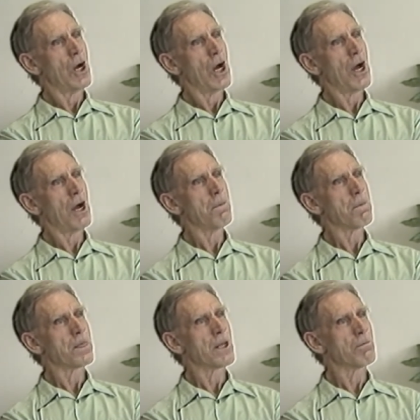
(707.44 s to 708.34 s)
um,
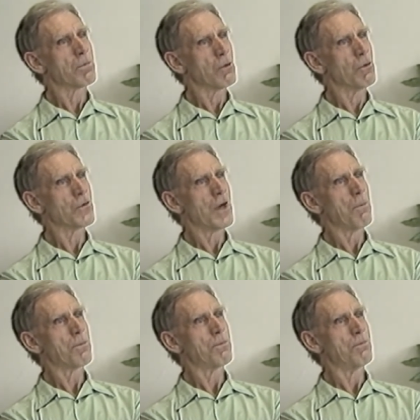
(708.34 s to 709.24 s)
was a,
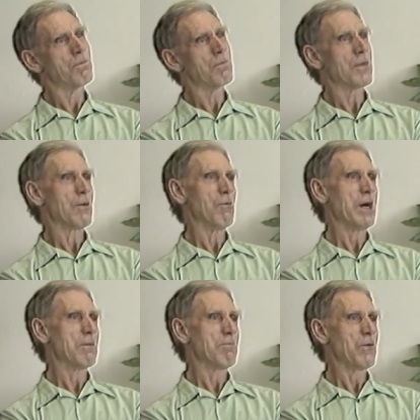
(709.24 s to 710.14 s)

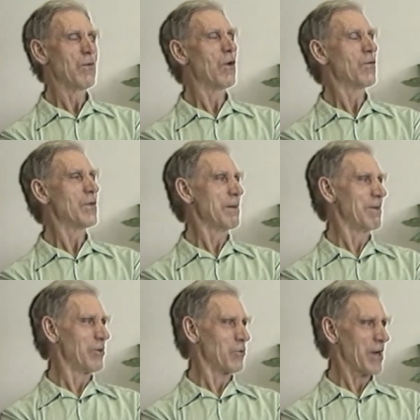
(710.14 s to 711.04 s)
one before
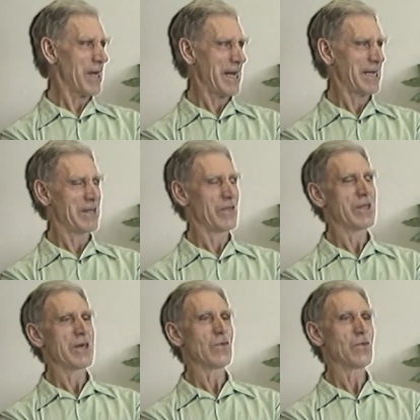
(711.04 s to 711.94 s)
Freeman took a hand
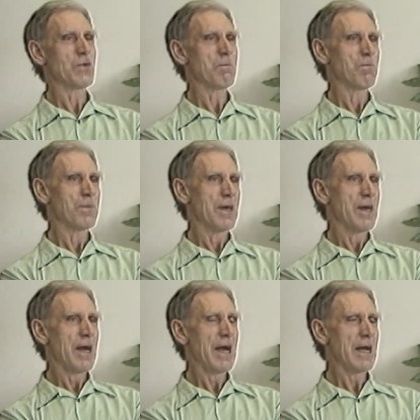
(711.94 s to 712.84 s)
in things.
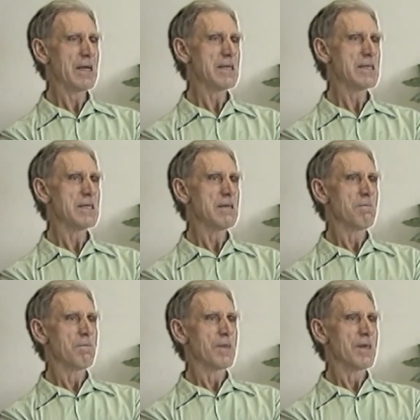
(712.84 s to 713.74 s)
And
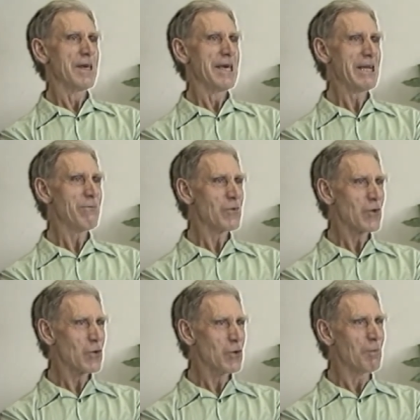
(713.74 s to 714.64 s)
it was
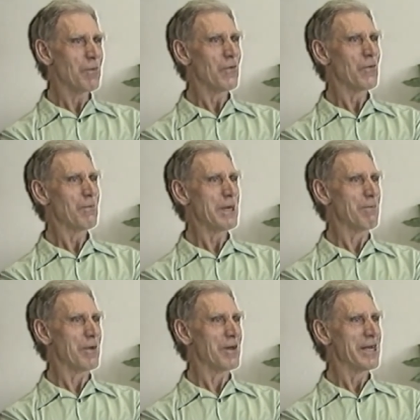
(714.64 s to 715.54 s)
a group of
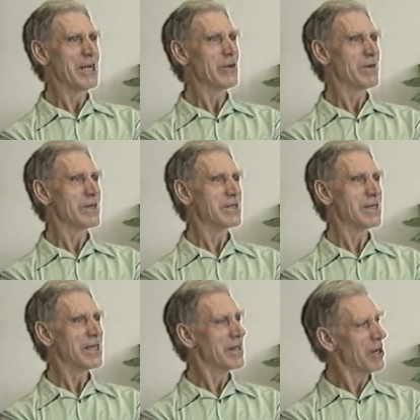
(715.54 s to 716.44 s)
people
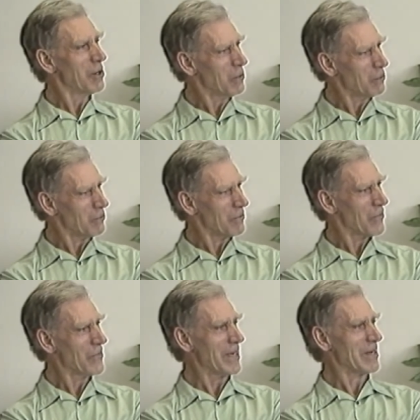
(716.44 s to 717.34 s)
interested in their own
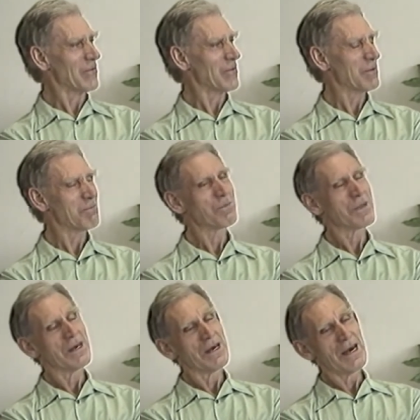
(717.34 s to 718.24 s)
things,
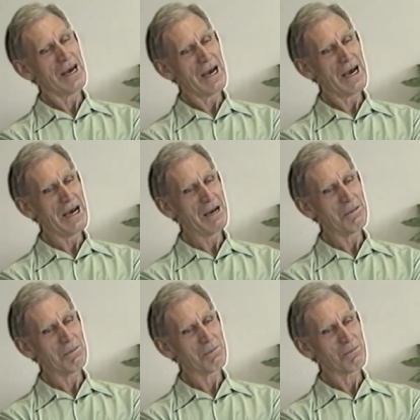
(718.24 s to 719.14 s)

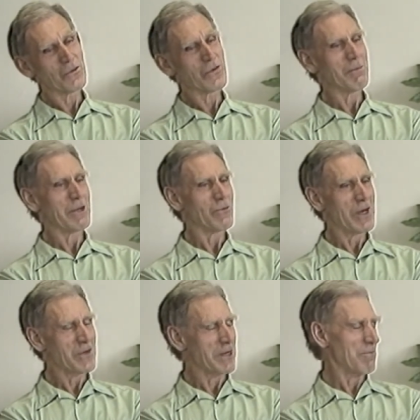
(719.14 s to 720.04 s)
um, some
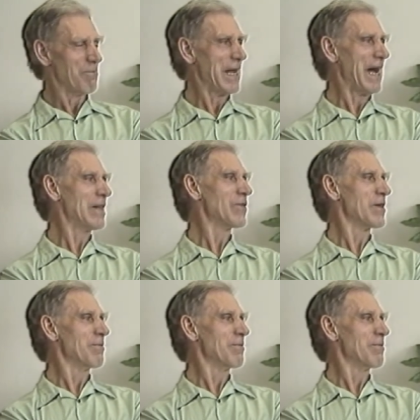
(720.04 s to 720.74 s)
interested in plants,